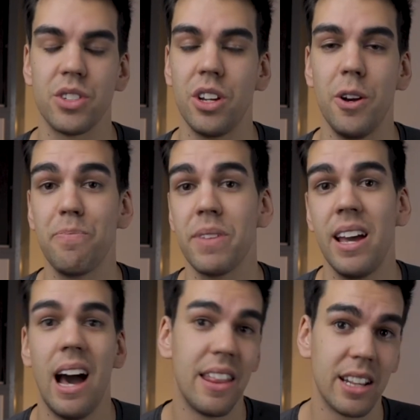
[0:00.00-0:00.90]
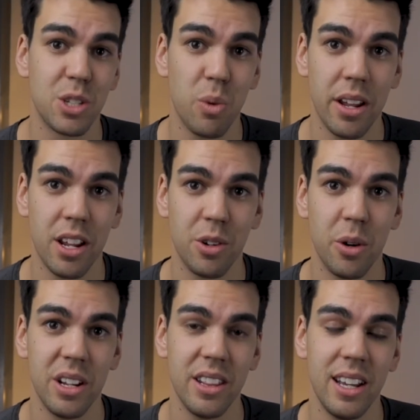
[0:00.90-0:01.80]
So I think that's why they throw
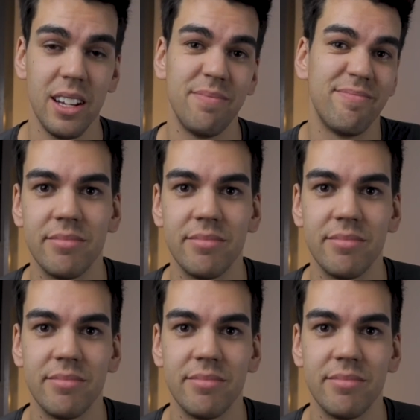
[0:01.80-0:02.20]
it in there.